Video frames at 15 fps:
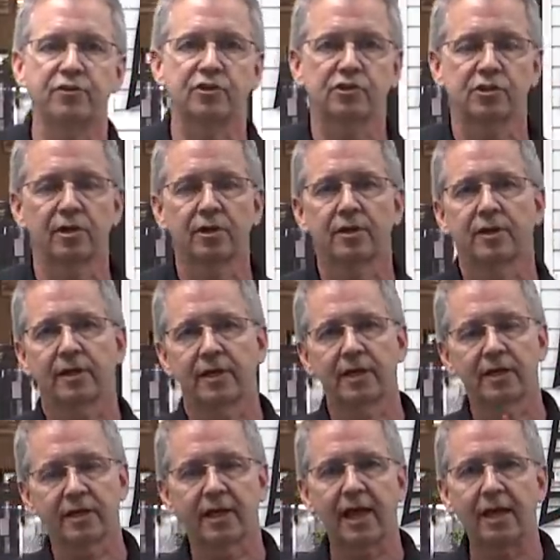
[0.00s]
Just
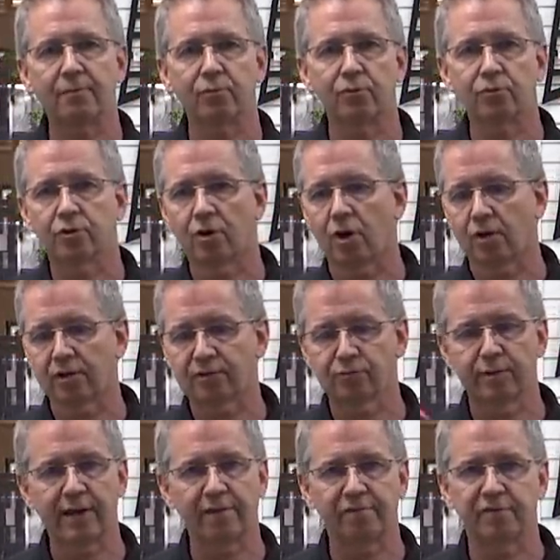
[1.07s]
get a cable, call us.
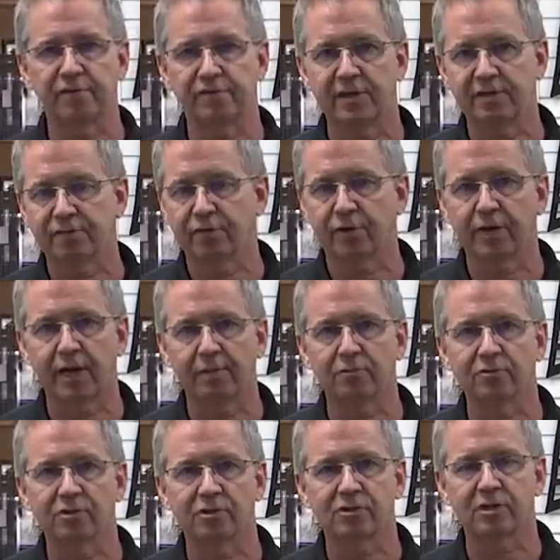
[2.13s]
We got 15 foot
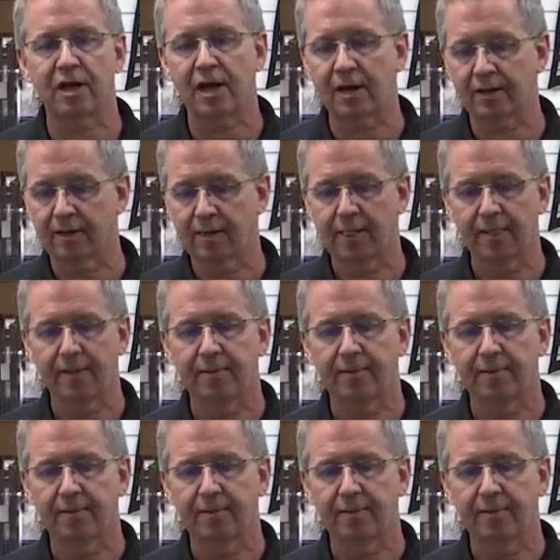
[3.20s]
cables in stock.